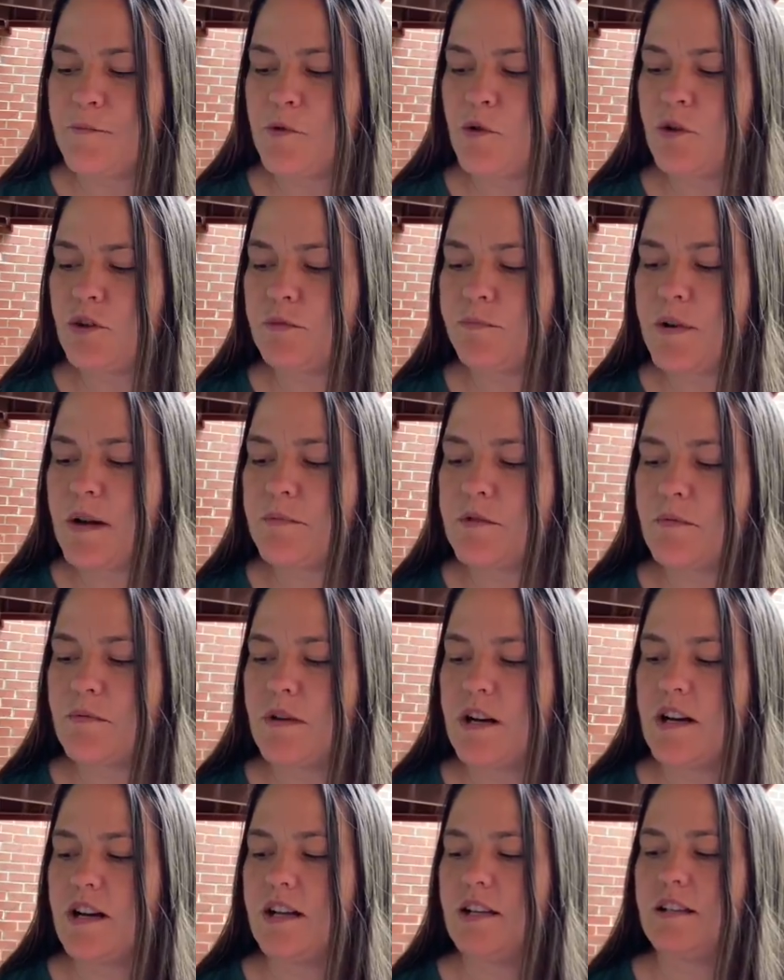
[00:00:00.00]
an old bubble
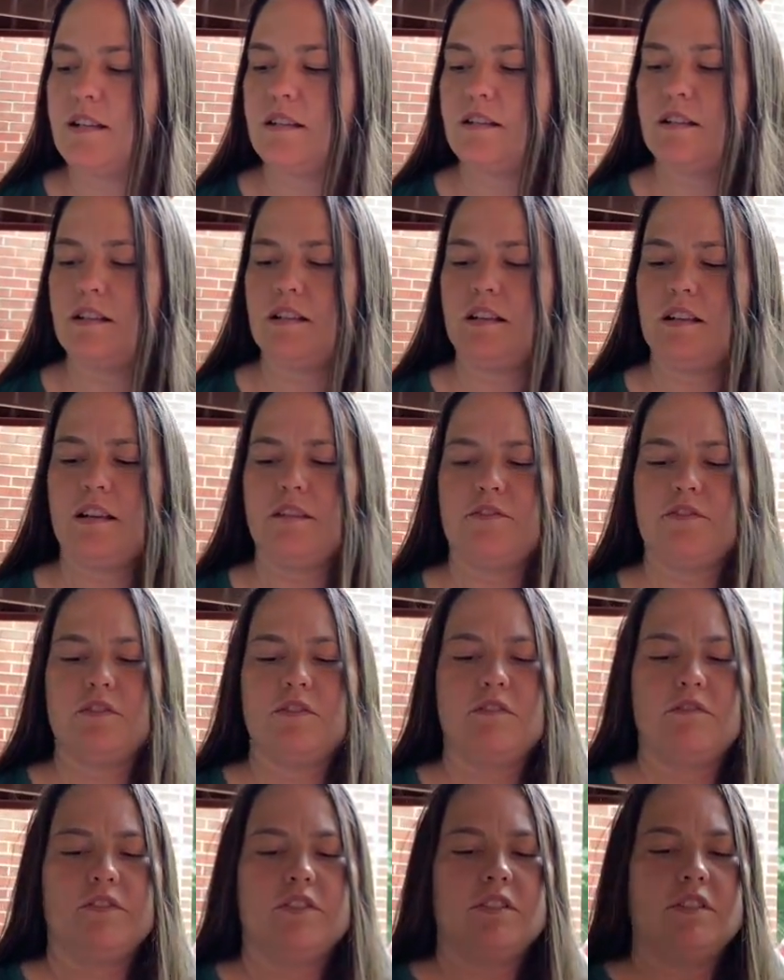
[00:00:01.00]
wand left
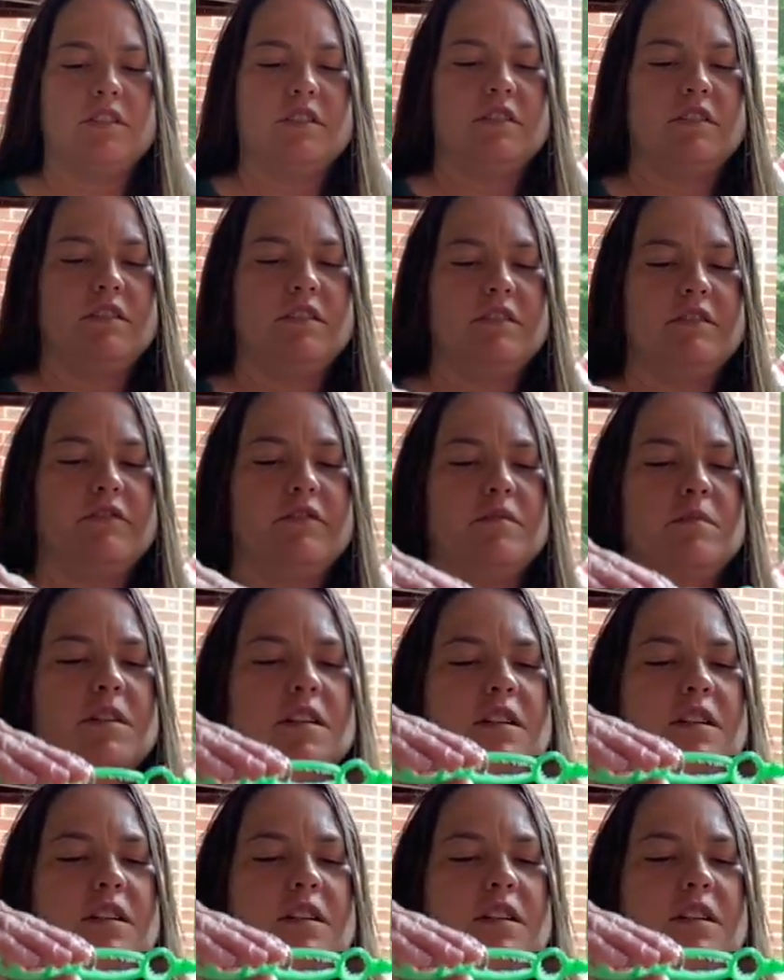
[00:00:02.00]
over from